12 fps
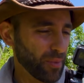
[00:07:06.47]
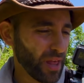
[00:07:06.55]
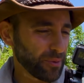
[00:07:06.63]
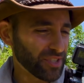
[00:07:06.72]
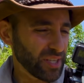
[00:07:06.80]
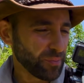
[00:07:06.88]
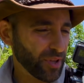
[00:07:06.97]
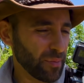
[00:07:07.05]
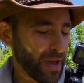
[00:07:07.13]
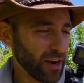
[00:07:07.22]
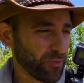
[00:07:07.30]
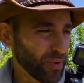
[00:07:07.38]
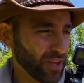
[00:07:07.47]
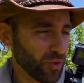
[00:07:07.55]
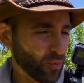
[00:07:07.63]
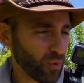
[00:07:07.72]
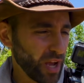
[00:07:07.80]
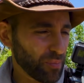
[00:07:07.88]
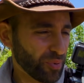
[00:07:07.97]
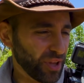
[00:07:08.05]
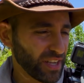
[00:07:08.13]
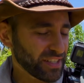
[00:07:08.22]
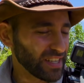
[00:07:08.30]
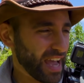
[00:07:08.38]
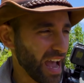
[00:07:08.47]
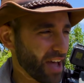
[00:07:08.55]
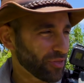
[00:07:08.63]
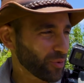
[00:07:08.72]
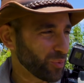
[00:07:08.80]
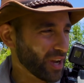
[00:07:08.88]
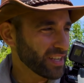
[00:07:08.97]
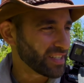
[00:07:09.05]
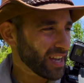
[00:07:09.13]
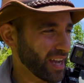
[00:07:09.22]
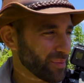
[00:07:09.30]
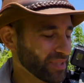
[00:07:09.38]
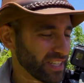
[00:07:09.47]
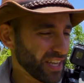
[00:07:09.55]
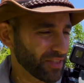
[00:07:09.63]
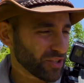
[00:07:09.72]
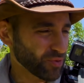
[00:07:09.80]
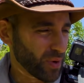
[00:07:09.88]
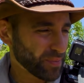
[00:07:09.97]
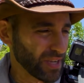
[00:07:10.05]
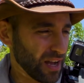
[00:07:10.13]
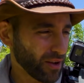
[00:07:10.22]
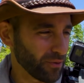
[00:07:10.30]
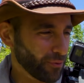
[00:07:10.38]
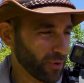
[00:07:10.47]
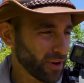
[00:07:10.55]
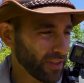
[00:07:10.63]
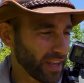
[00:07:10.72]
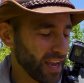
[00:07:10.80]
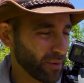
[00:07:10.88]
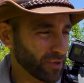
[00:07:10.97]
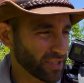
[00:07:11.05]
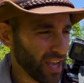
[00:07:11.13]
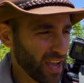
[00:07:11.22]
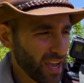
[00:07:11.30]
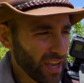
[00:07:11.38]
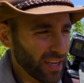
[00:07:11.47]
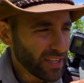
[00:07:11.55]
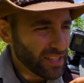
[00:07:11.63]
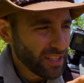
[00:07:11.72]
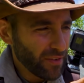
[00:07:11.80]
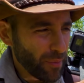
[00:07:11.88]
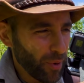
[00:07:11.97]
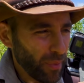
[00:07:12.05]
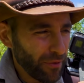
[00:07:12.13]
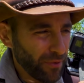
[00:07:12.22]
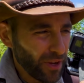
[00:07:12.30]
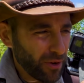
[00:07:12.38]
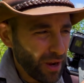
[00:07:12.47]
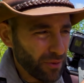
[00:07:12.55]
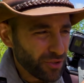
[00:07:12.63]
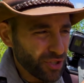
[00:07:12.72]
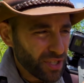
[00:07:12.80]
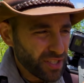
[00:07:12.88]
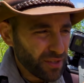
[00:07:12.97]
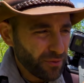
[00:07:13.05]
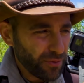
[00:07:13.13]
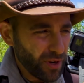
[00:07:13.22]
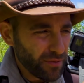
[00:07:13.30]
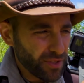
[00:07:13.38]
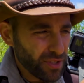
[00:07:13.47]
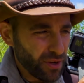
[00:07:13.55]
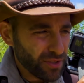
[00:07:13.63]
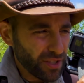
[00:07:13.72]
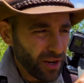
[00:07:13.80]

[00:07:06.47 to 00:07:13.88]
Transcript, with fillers: but that was simply a matter of being in the right place at the right time to get this reptile in front of the cameras. And you can see if I put my finger out just in front of his nose